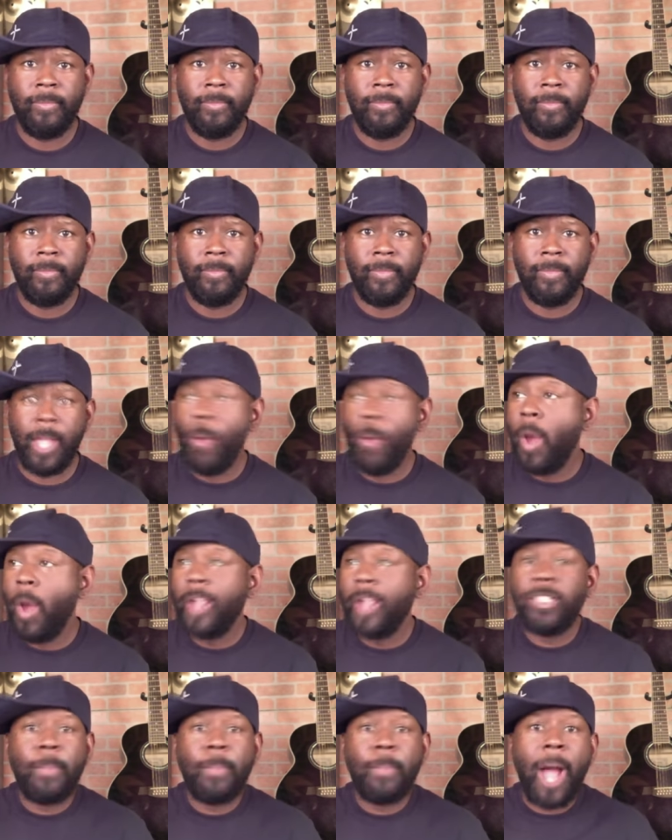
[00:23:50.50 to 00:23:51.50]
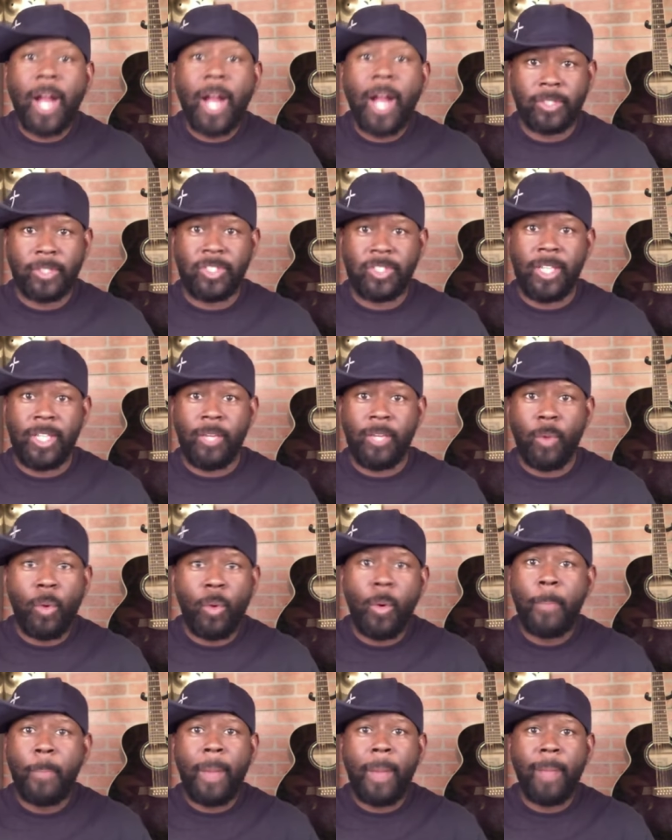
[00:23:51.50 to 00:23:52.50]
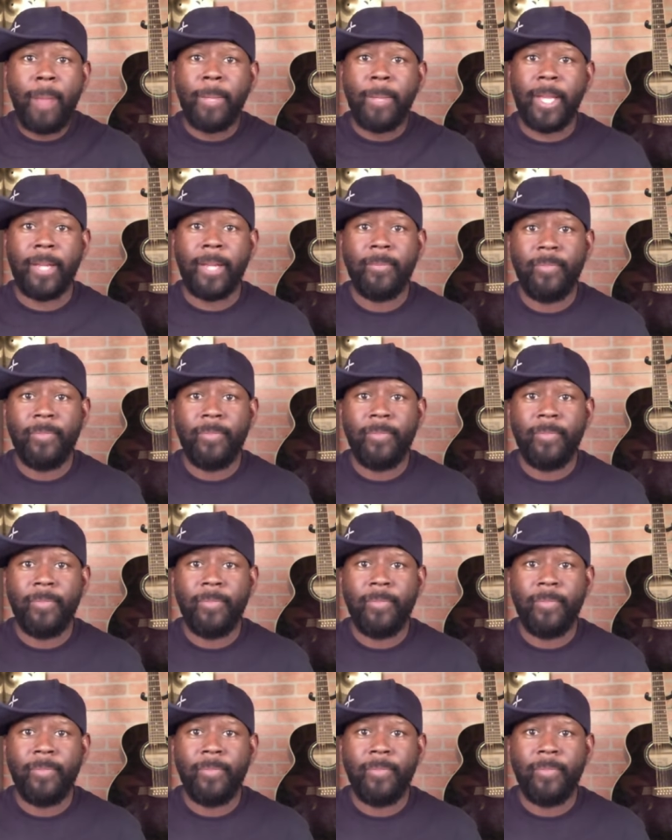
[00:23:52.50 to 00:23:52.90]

They want a democracy. We're a republic.